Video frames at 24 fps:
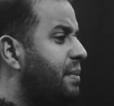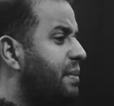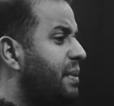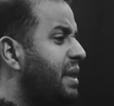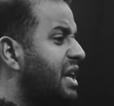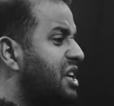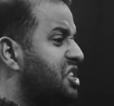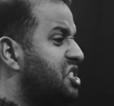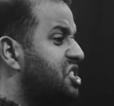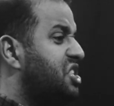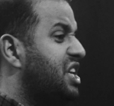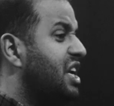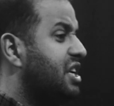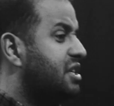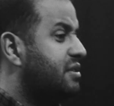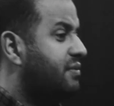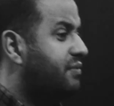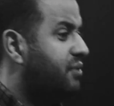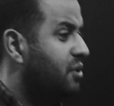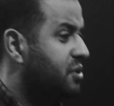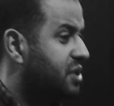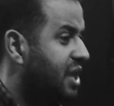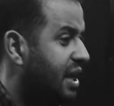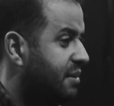like 6
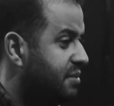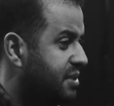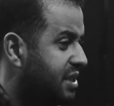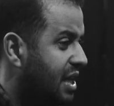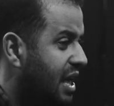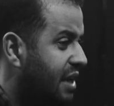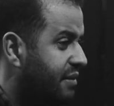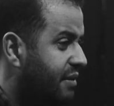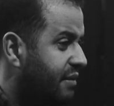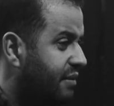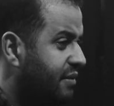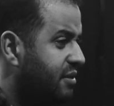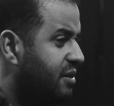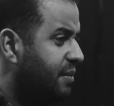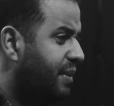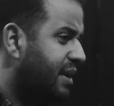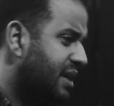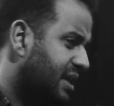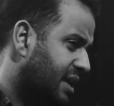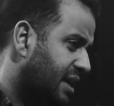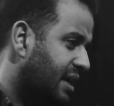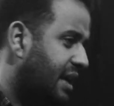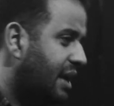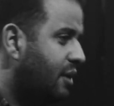full-time staff,
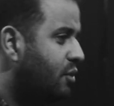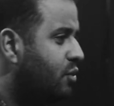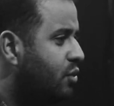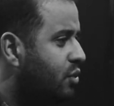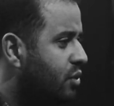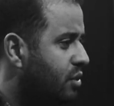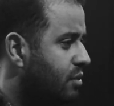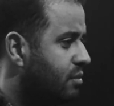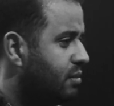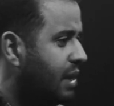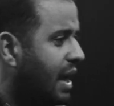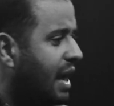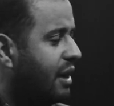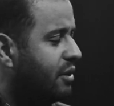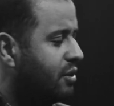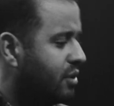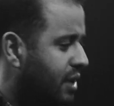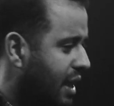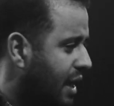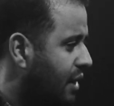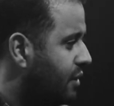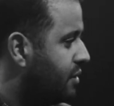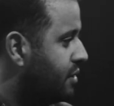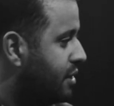depending on how
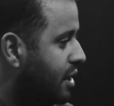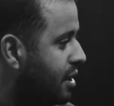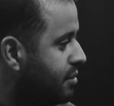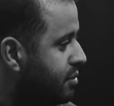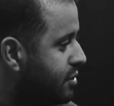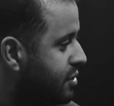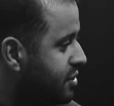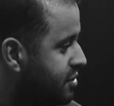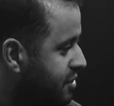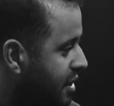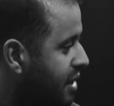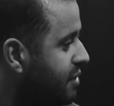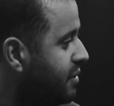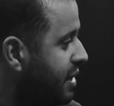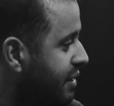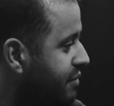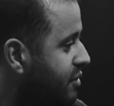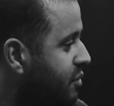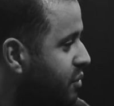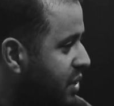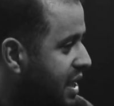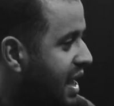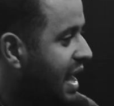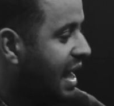you count the numbers, right?
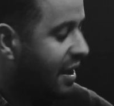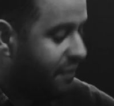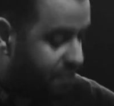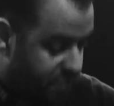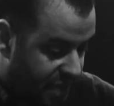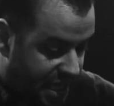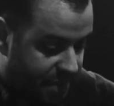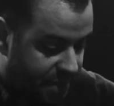We have